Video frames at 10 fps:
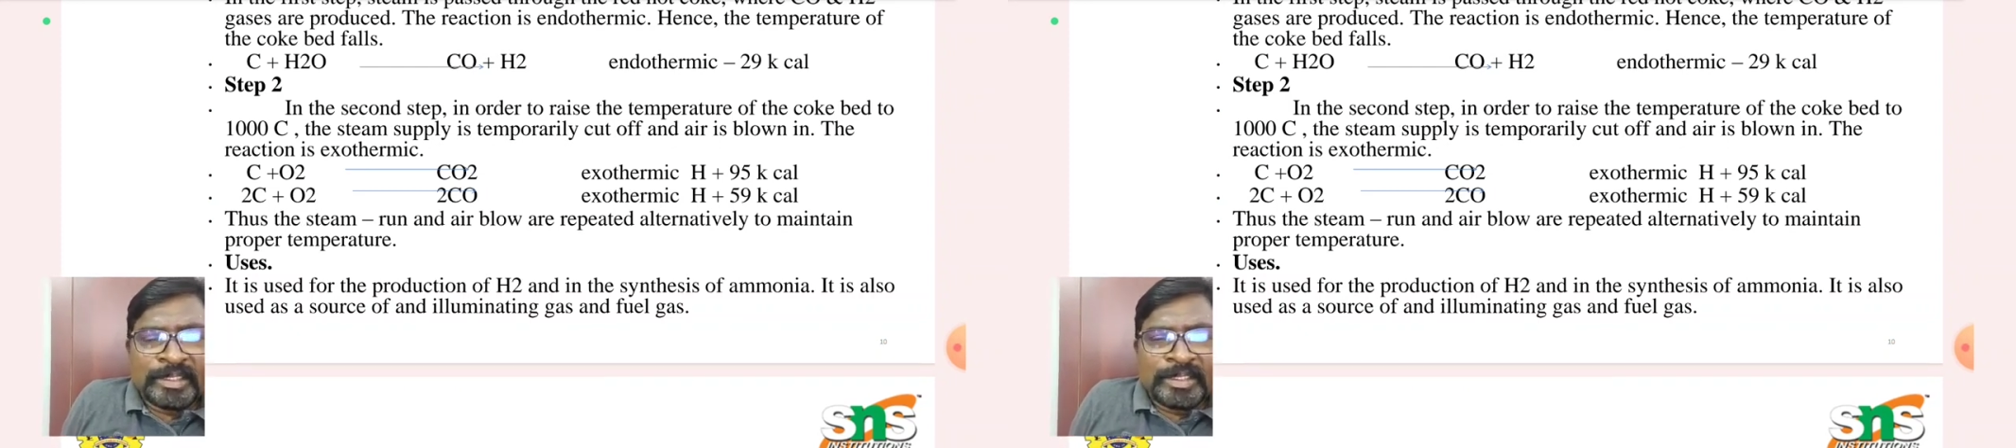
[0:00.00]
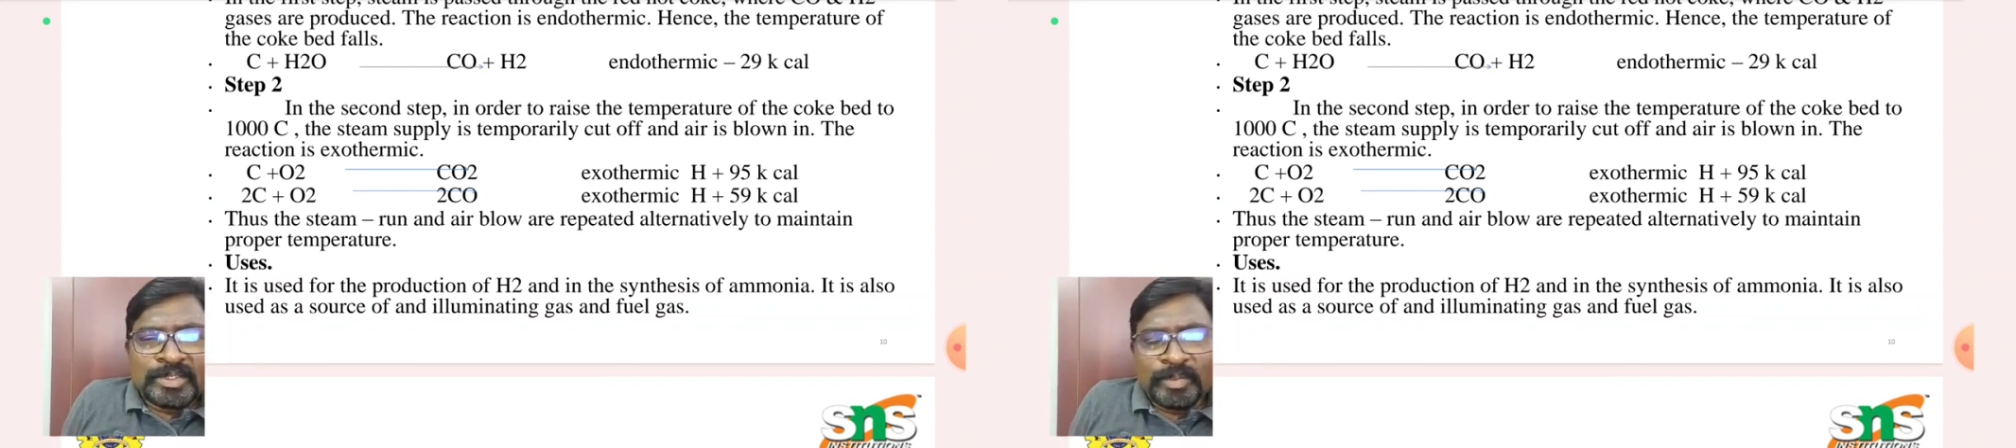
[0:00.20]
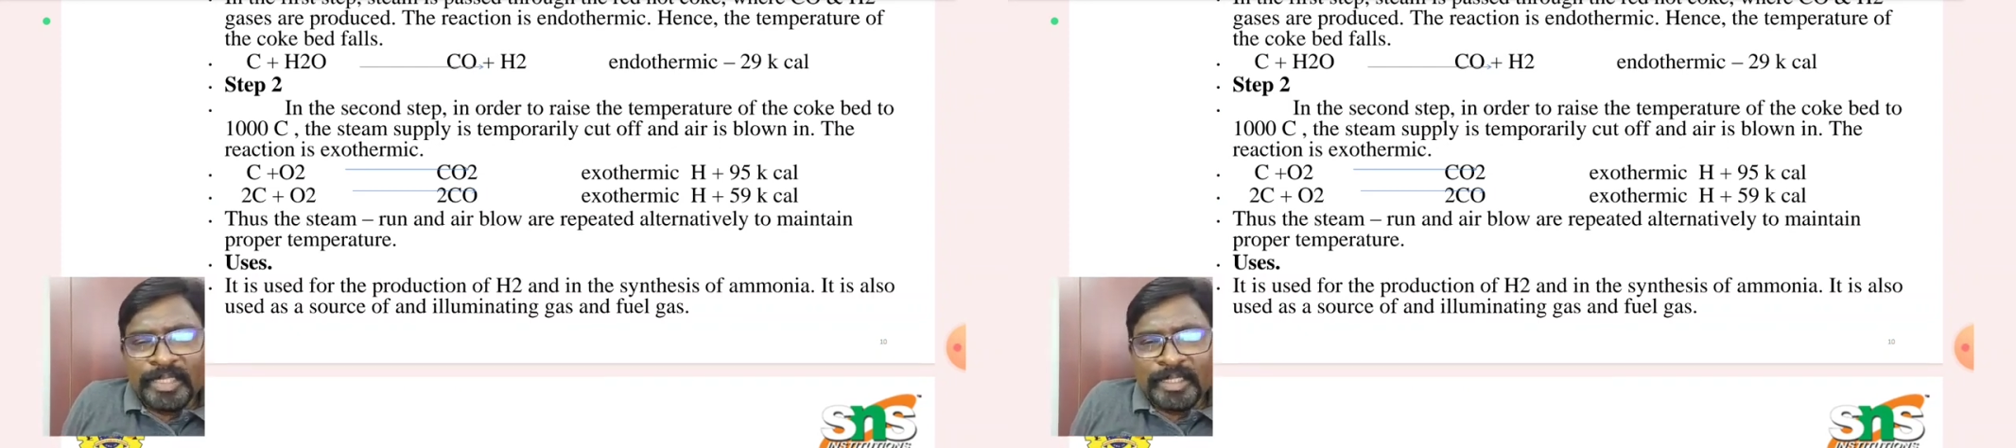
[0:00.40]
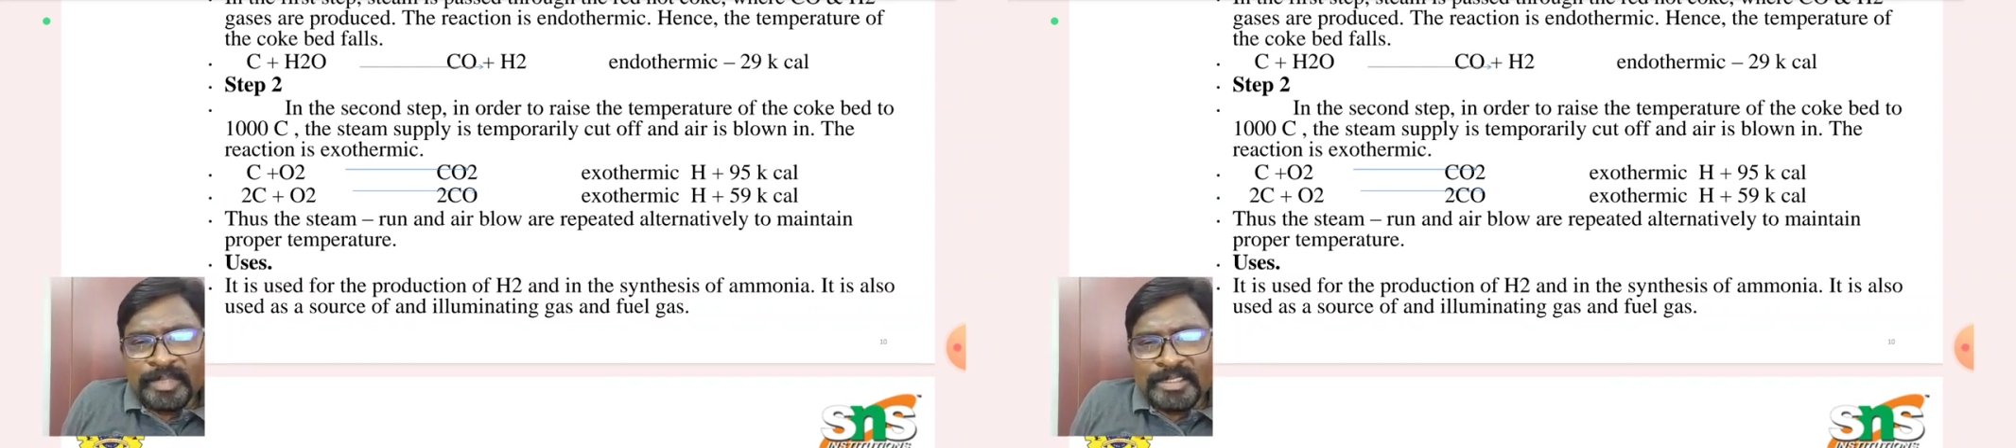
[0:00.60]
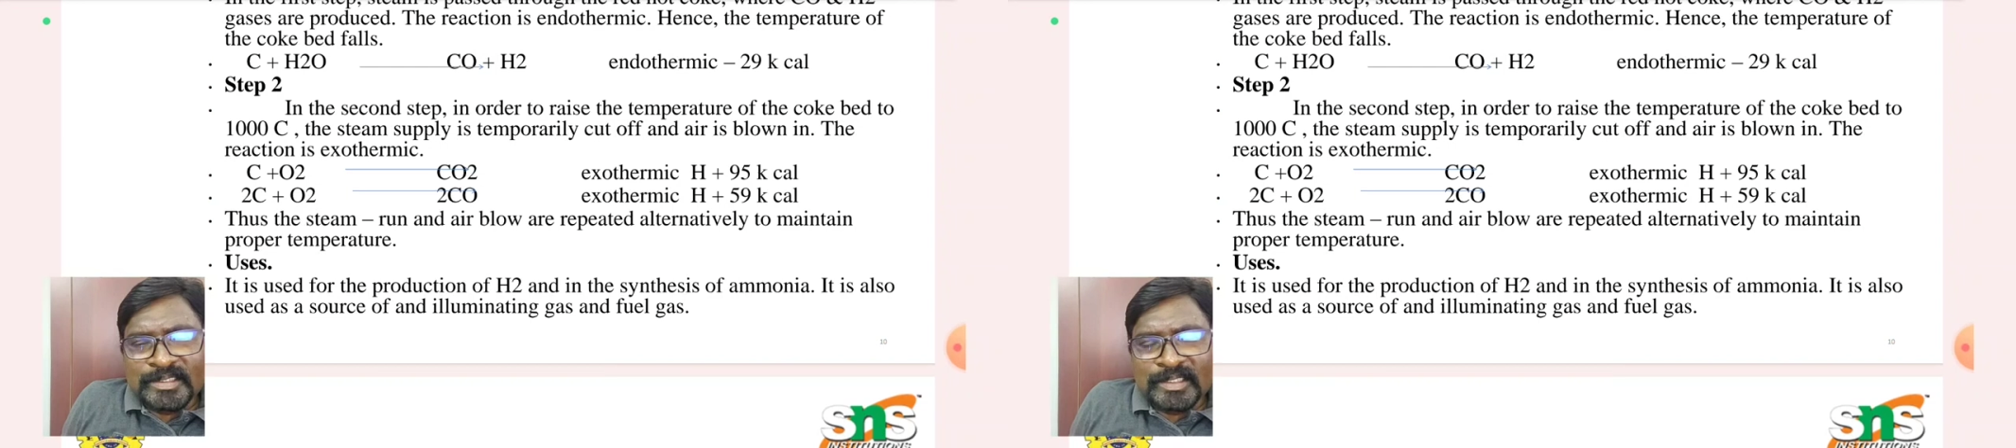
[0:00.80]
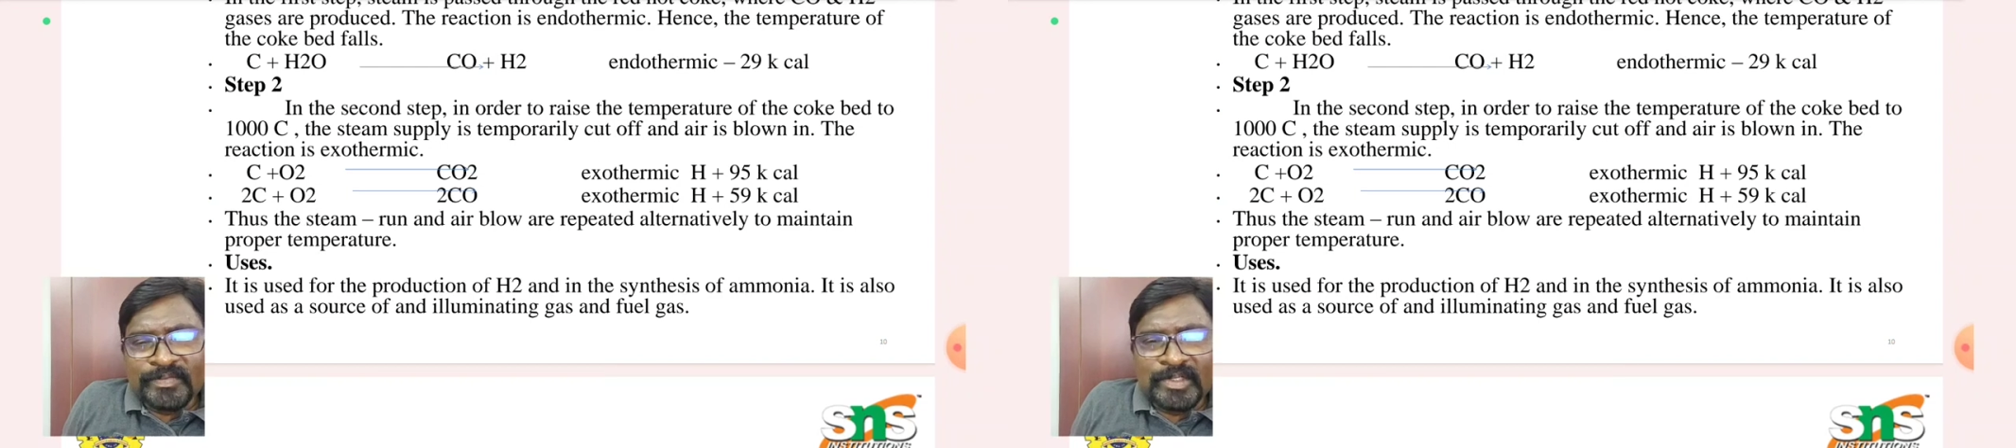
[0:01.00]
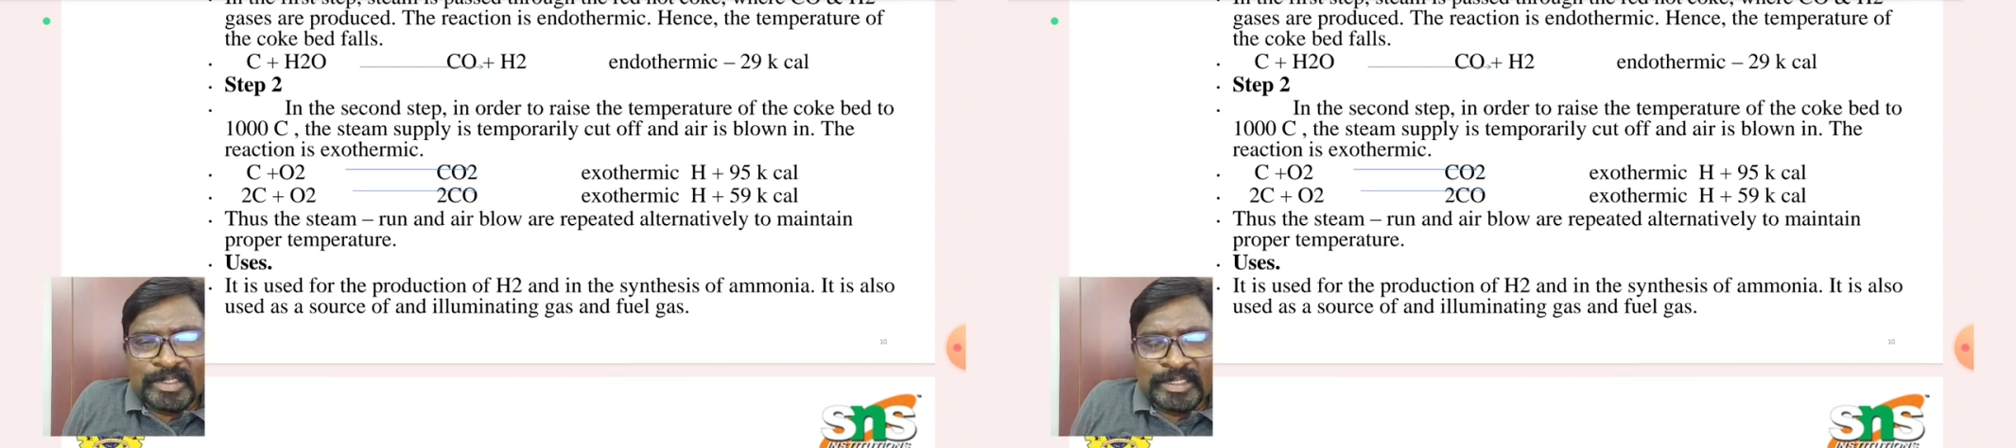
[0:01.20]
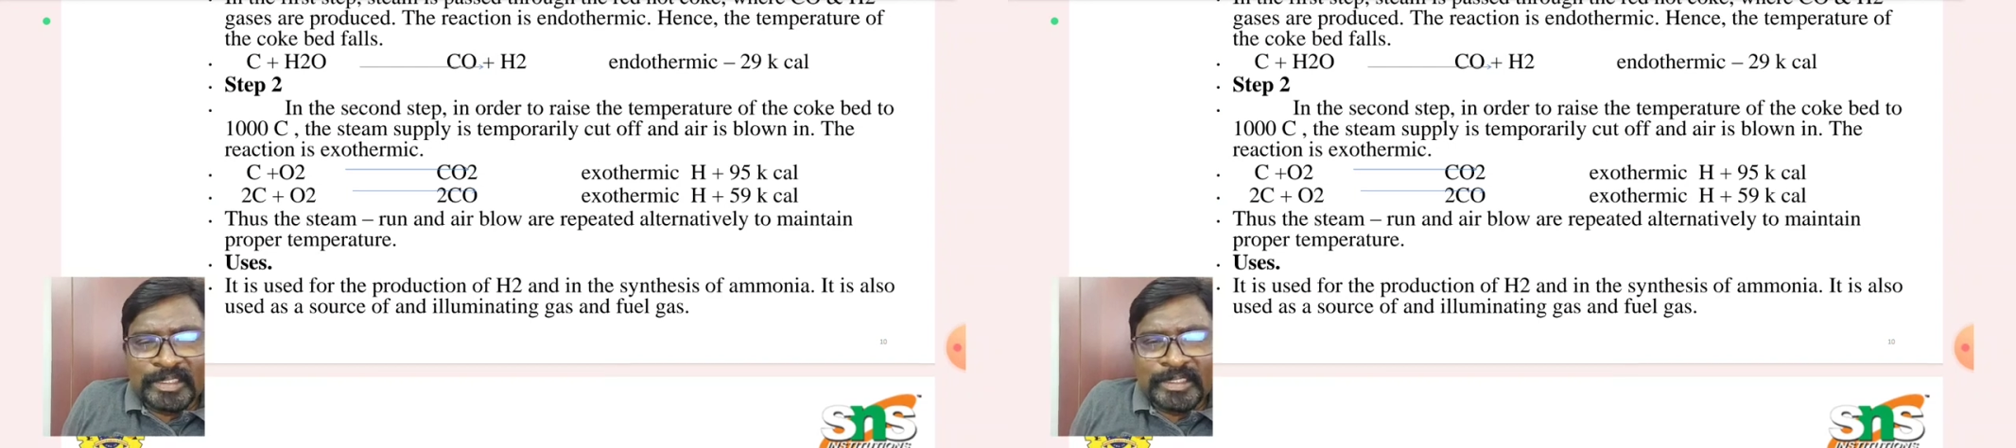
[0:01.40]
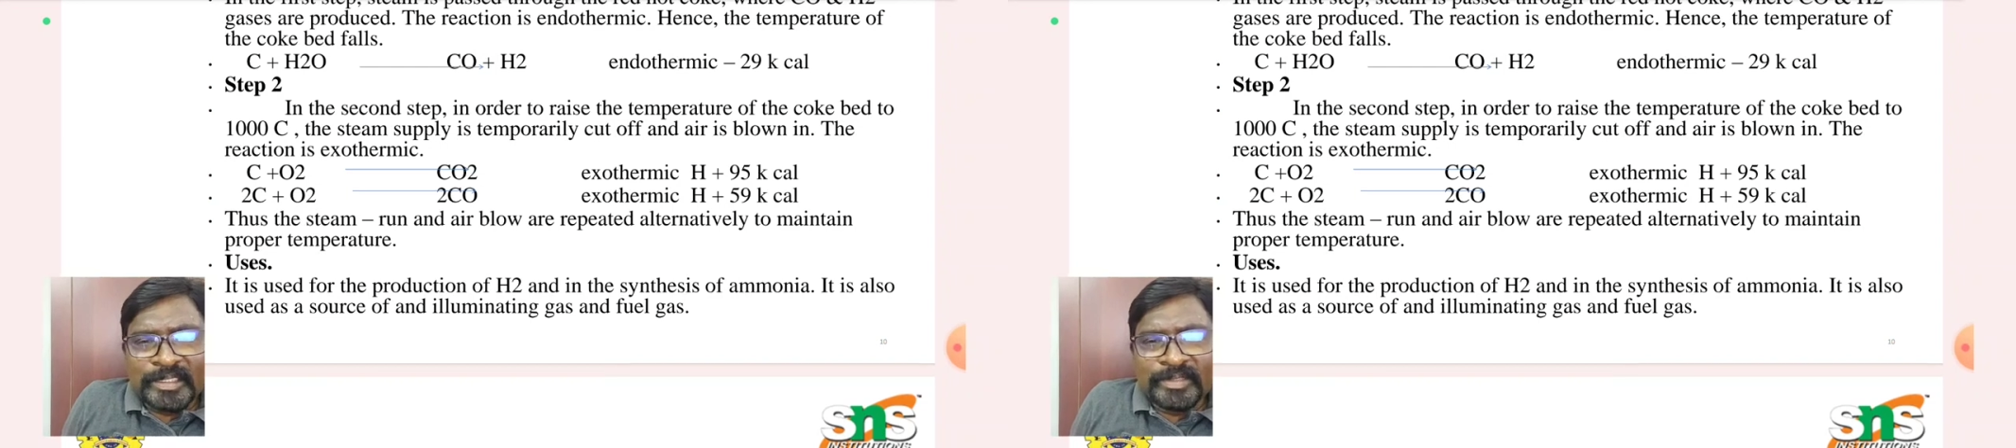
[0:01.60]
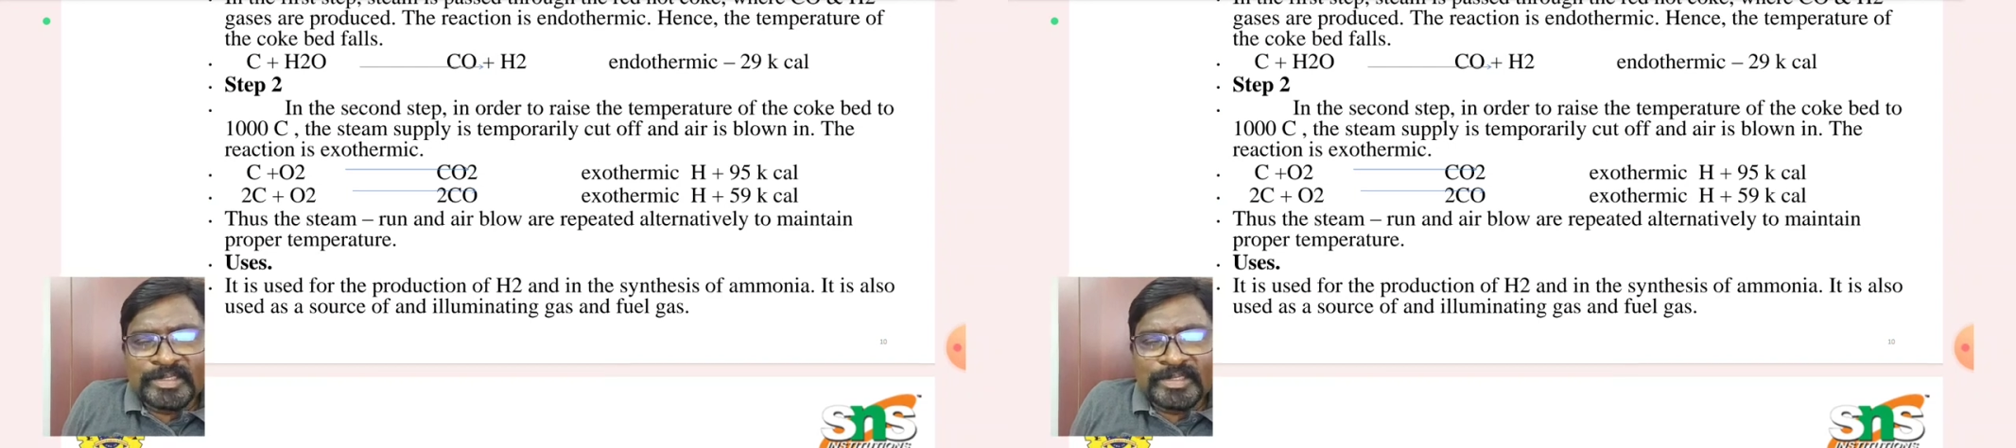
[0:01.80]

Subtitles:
So by means of alternately